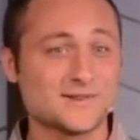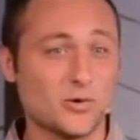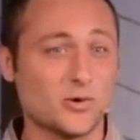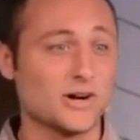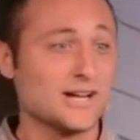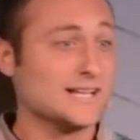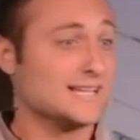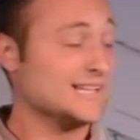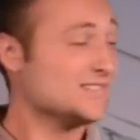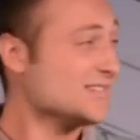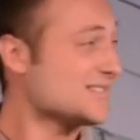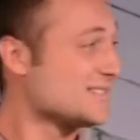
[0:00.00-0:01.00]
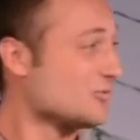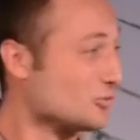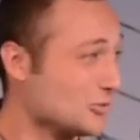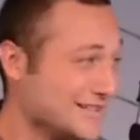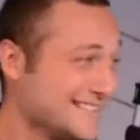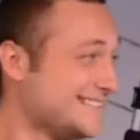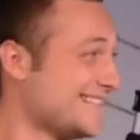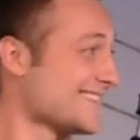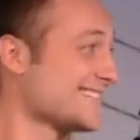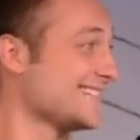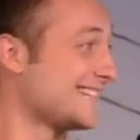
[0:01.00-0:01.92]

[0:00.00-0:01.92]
or he just really doesn't